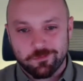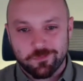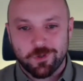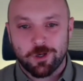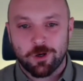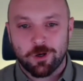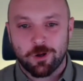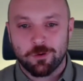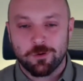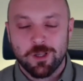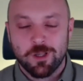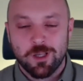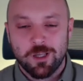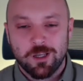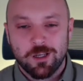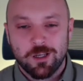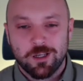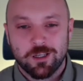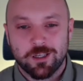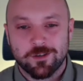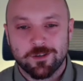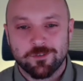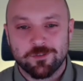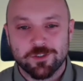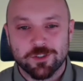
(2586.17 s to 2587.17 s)
you know,
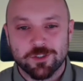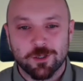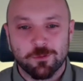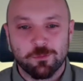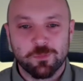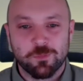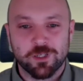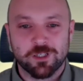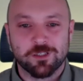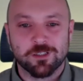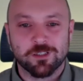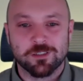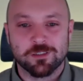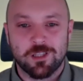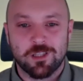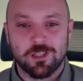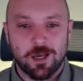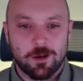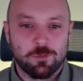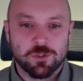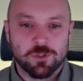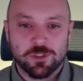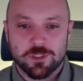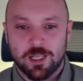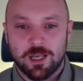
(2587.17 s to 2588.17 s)
give some, because
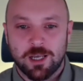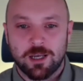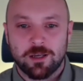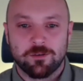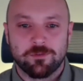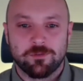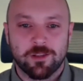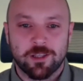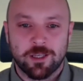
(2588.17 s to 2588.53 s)
that was life.